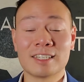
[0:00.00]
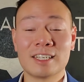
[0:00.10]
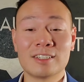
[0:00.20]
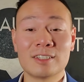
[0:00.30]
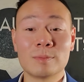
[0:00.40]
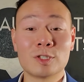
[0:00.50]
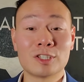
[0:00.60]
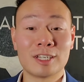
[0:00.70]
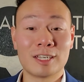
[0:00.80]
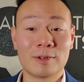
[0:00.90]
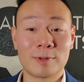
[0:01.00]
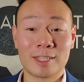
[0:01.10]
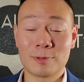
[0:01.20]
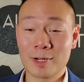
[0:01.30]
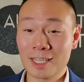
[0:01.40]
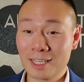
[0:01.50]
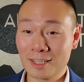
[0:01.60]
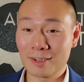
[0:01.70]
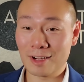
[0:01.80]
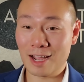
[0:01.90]
into the machine with a
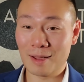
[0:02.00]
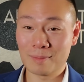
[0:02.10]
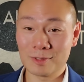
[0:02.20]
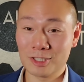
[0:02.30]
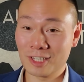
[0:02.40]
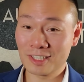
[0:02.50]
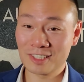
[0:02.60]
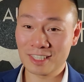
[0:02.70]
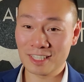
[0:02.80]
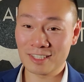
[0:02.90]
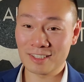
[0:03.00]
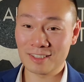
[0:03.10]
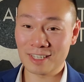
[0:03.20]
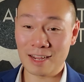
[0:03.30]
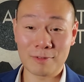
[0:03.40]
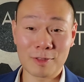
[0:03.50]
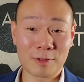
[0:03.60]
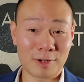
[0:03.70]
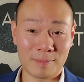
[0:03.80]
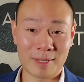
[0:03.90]
20-kilogram chunk of steel every
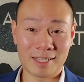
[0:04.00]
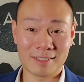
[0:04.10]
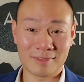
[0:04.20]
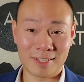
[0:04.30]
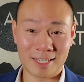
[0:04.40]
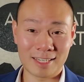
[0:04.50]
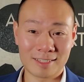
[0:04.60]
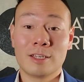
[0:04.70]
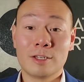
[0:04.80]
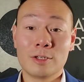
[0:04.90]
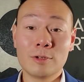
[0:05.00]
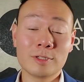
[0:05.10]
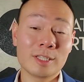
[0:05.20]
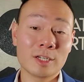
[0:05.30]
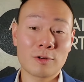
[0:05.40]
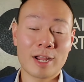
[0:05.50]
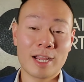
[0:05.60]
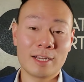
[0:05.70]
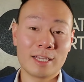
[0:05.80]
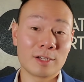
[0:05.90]
30 minutes of the day. Using the
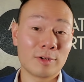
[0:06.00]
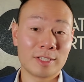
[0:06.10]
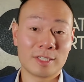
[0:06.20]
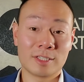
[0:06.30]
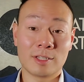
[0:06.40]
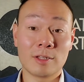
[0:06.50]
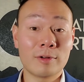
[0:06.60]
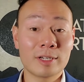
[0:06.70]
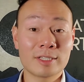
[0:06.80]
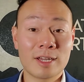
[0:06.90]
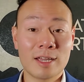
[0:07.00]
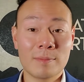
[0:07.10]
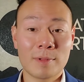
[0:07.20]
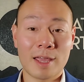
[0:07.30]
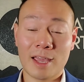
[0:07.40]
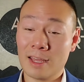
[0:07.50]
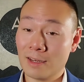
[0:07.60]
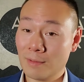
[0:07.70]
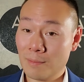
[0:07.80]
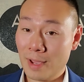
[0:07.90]
crane increases loading time,
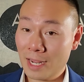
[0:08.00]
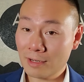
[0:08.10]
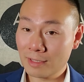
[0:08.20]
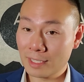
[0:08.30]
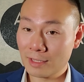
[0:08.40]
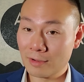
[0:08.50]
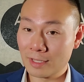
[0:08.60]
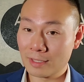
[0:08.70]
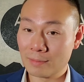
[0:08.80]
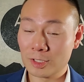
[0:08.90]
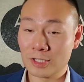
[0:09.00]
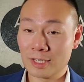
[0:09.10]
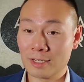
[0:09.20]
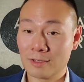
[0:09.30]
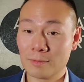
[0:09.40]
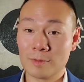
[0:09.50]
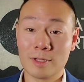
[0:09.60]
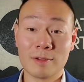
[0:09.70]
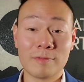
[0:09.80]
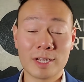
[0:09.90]
and manually loading the machine
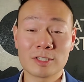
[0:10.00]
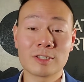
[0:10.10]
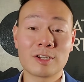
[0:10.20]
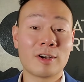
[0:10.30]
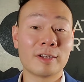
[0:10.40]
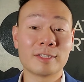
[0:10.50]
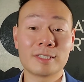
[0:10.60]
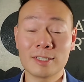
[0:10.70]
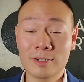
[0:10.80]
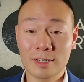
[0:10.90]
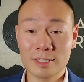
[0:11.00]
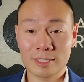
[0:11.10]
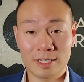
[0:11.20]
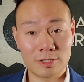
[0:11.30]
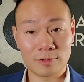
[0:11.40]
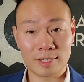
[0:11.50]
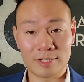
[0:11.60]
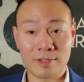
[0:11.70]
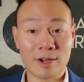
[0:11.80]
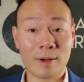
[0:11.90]
will eventually cause serious injury
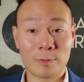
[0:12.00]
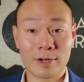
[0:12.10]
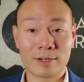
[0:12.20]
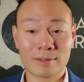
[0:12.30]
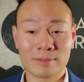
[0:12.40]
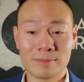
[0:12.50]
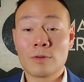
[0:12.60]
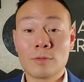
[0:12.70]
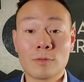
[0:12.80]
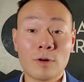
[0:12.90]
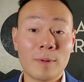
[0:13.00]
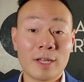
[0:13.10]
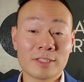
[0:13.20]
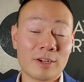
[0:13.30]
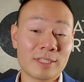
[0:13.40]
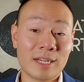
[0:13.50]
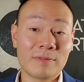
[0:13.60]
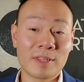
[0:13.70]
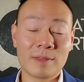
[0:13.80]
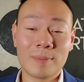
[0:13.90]
to the operator. Robots are
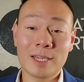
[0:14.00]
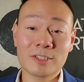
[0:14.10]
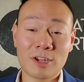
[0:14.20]
definitely the best